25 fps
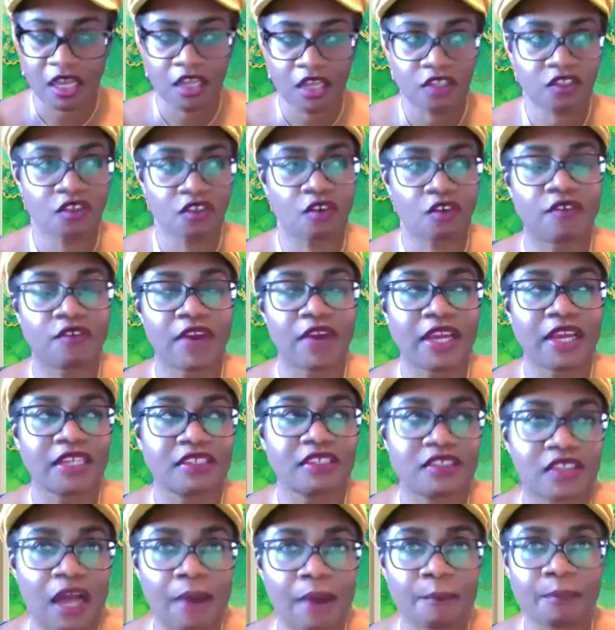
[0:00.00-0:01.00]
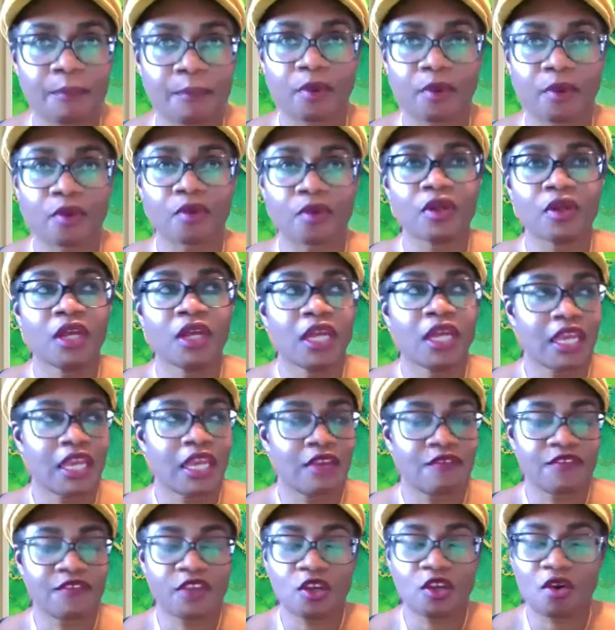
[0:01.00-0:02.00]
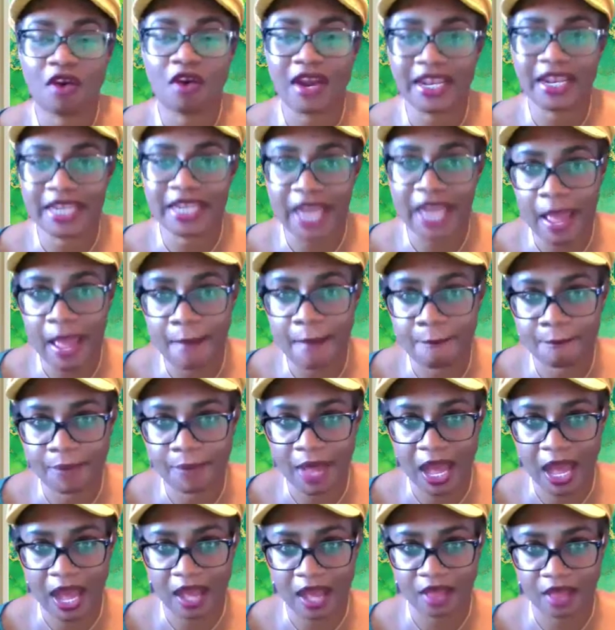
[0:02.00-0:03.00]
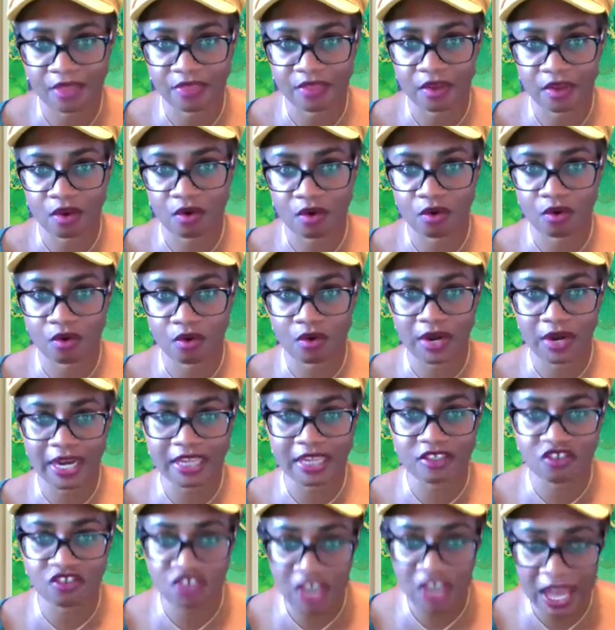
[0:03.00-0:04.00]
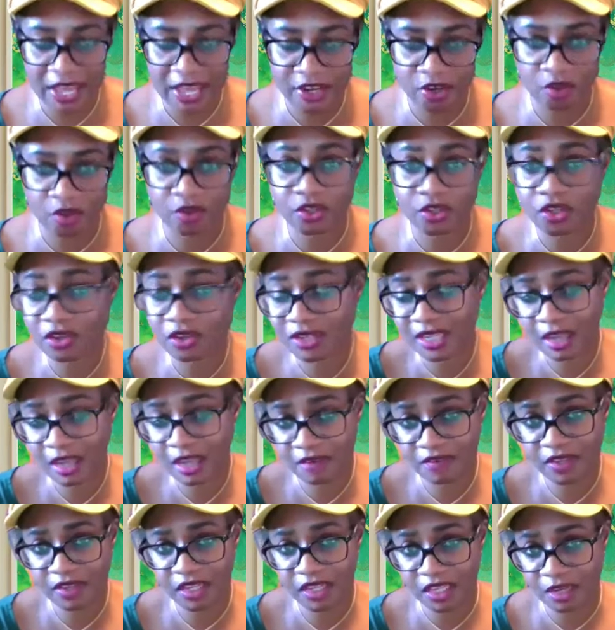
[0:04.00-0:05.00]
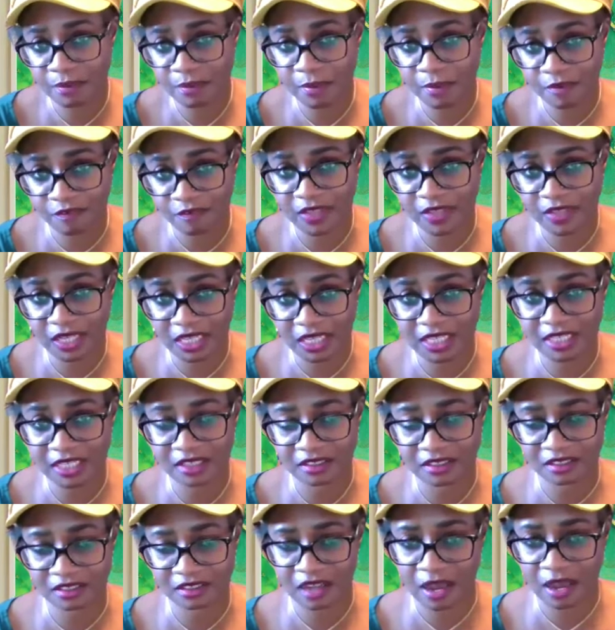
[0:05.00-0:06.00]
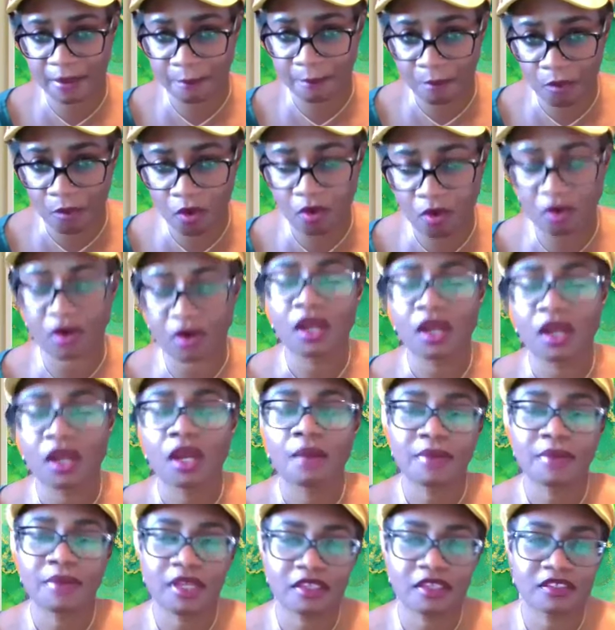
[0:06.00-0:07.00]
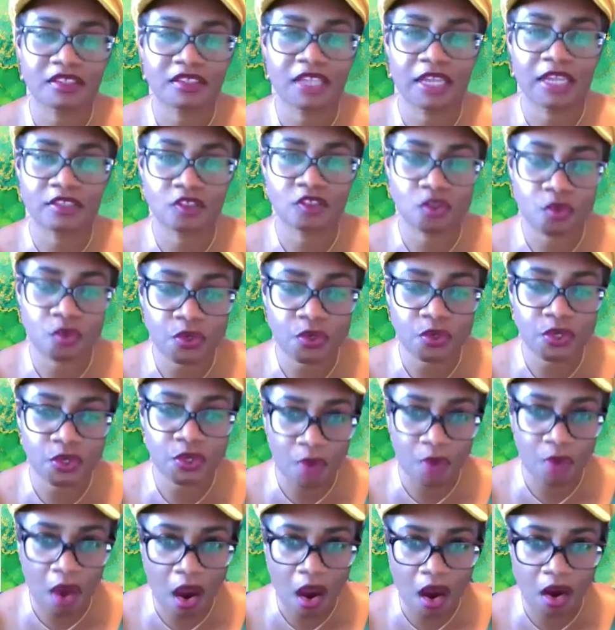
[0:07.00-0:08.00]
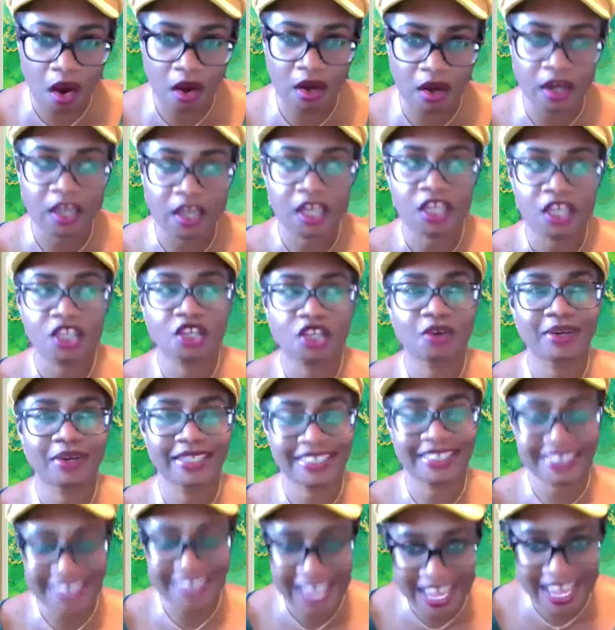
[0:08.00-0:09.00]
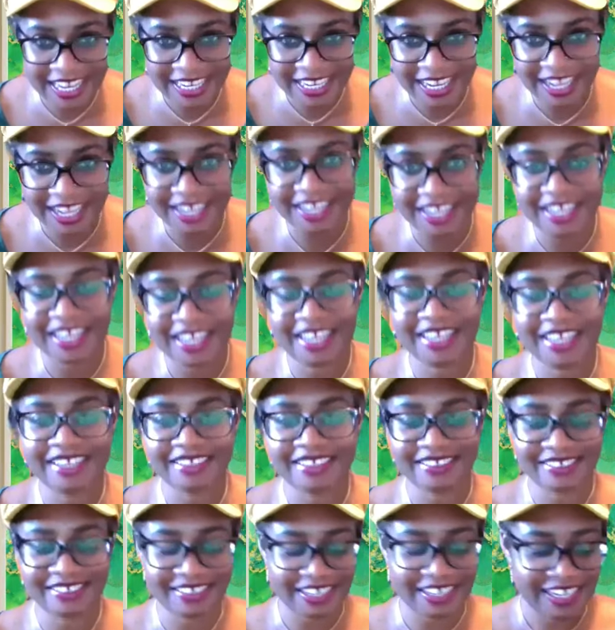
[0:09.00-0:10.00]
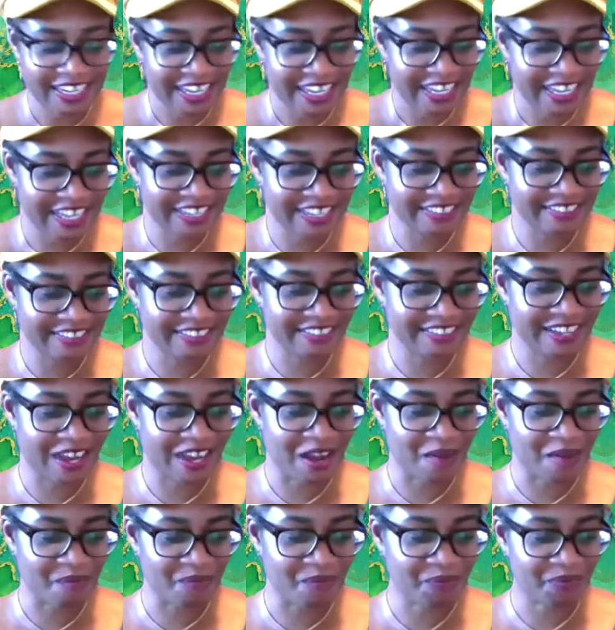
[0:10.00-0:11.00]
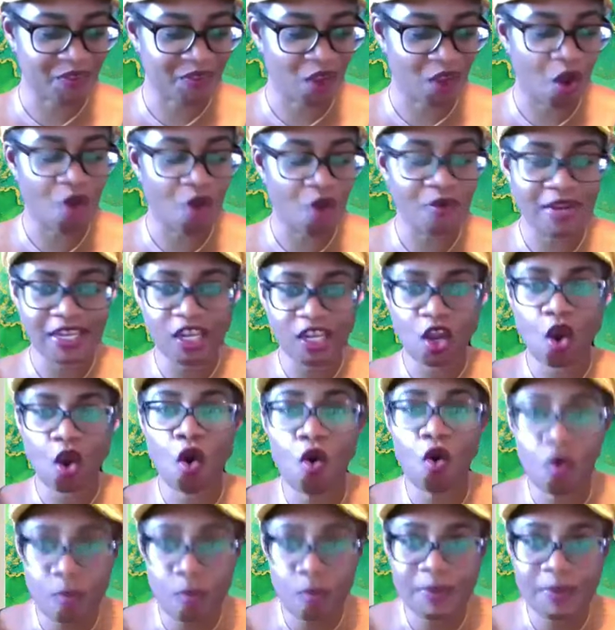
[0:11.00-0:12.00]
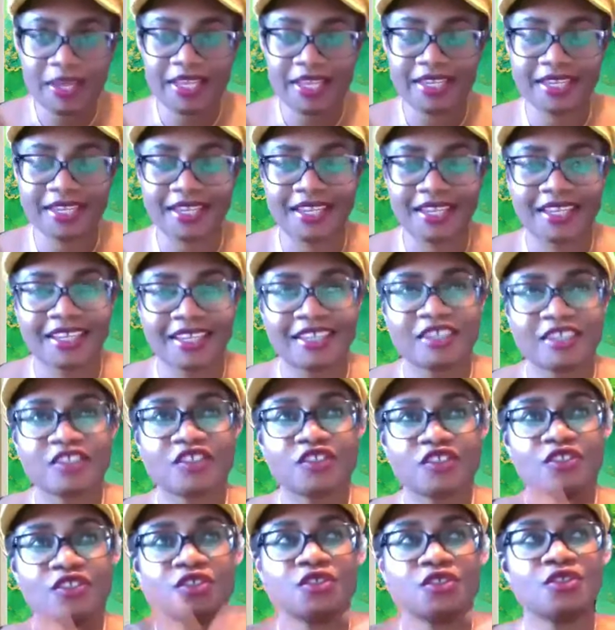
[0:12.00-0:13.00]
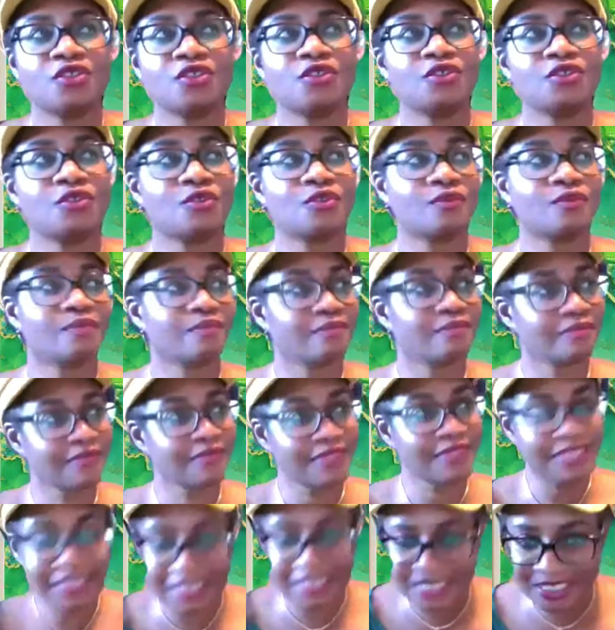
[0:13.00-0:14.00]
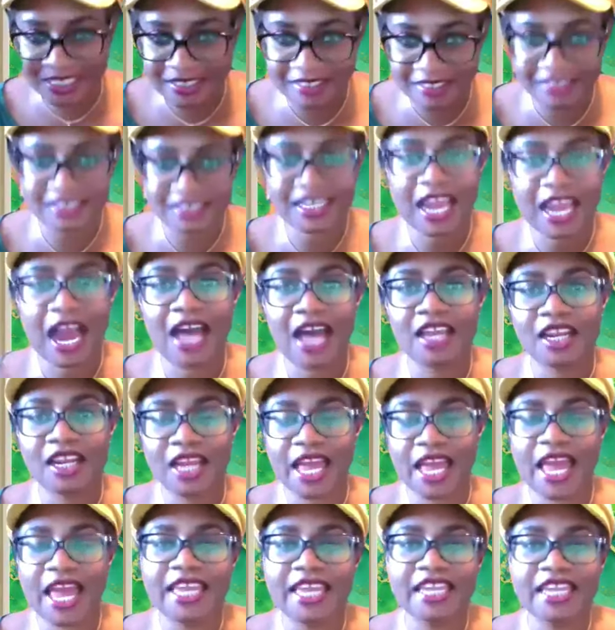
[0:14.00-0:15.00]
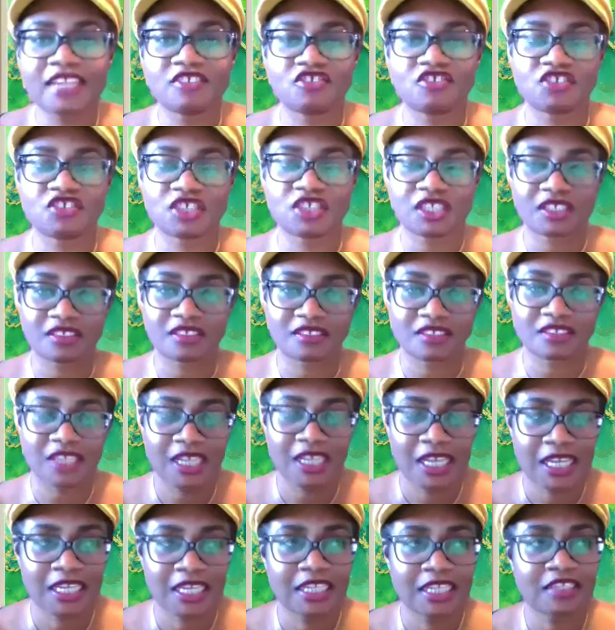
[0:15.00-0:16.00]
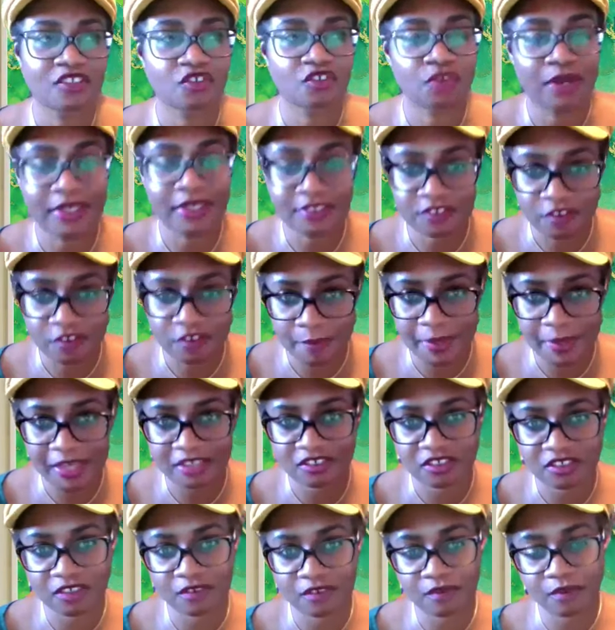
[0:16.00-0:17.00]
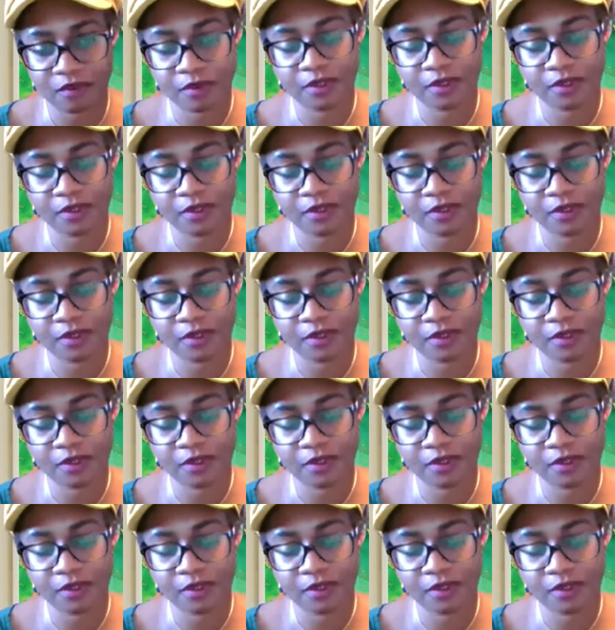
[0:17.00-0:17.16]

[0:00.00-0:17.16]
So for example, if you are an empath or a channel, you're definitely going to be feeling this time more because that's who you are. Your antenna is already open to this kind of energies, this transformative